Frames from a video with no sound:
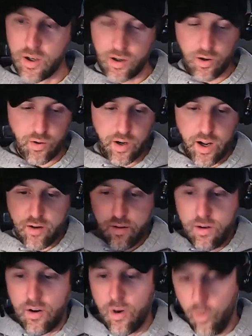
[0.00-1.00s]
go down,
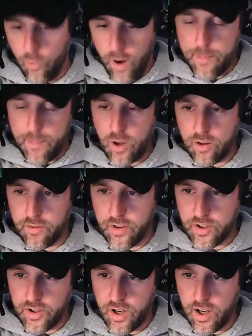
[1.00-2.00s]
wrap all the
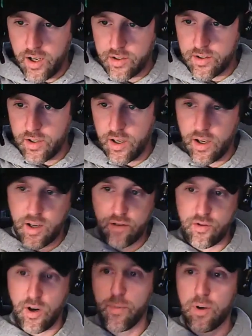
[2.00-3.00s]
fish tanks, and
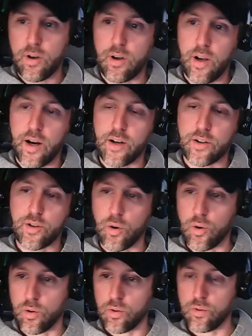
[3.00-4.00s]
drop a air
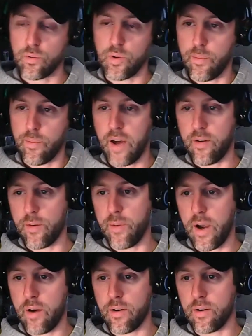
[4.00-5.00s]
stone with a battery
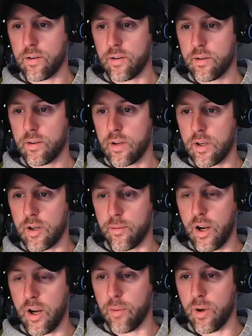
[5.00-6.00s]
powered
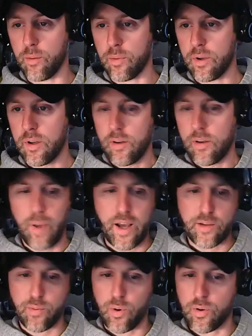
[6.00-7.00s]
air pump.
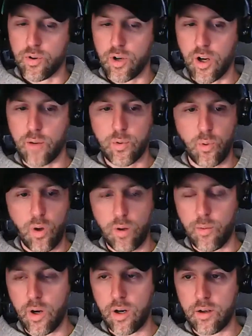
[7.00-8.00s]
Bass Pro Shops,
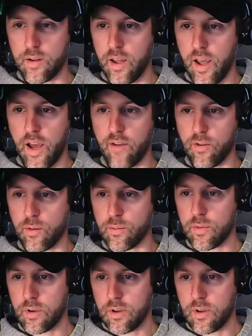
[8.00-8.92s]
Walmart, they have them.